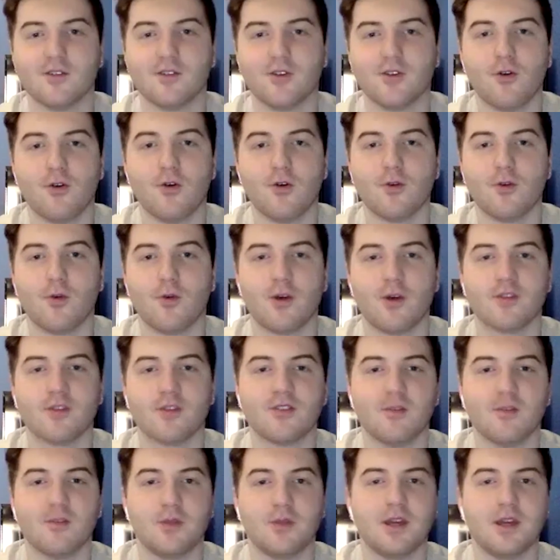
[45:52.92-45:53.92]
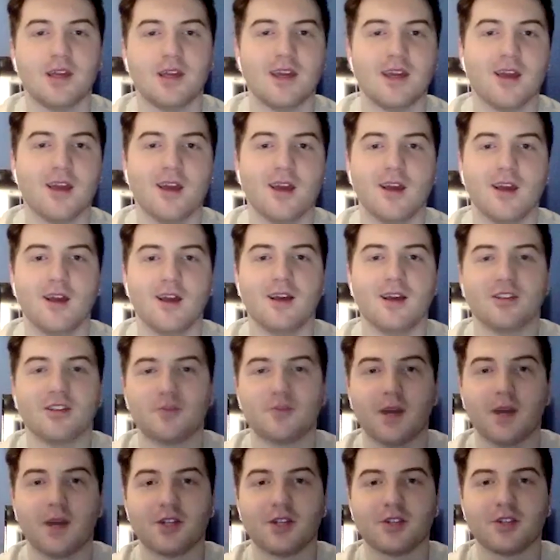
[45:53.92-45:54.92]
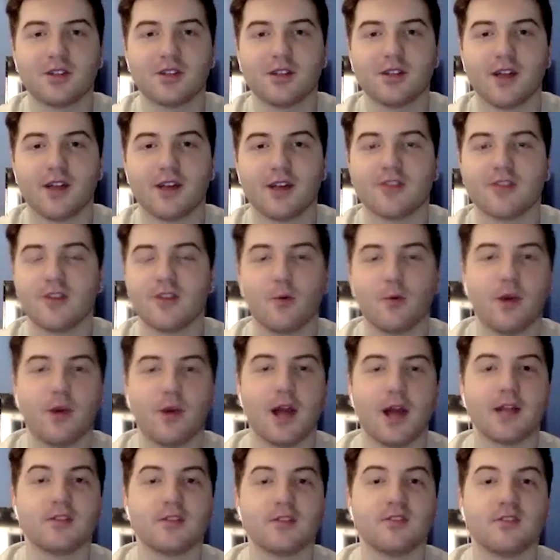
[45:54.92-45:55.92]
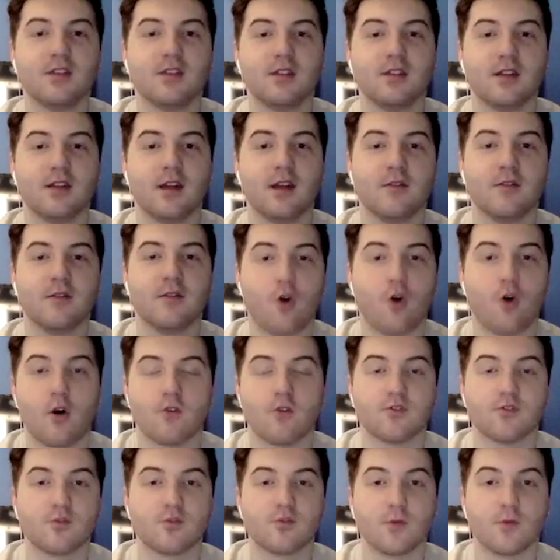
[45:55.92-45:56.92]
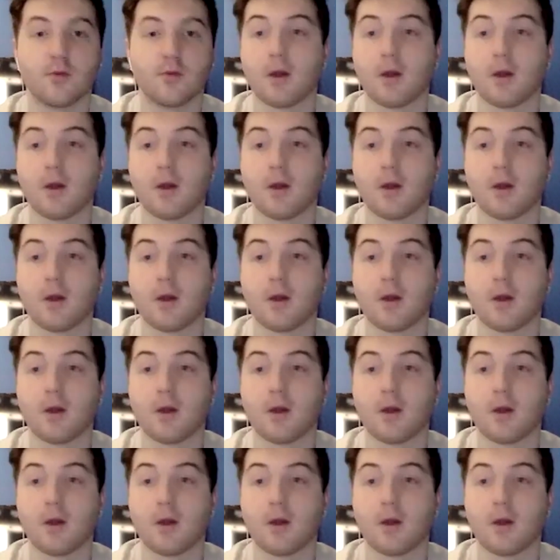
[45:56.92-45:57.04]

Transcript: one wants to be, especially like, say we had a scene that involves.